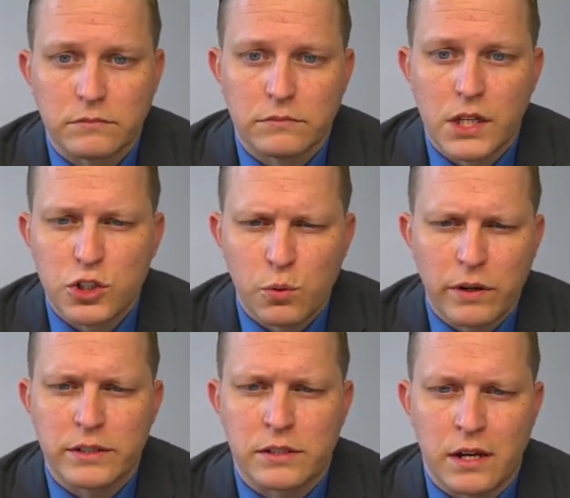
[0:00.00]
So what
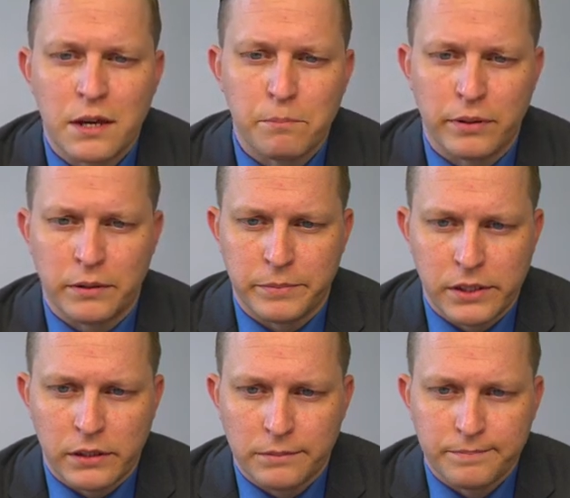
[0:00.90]
is an
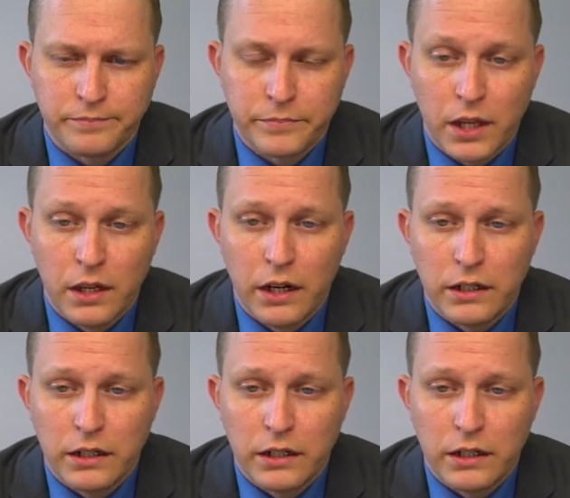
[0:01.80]
MPMT? It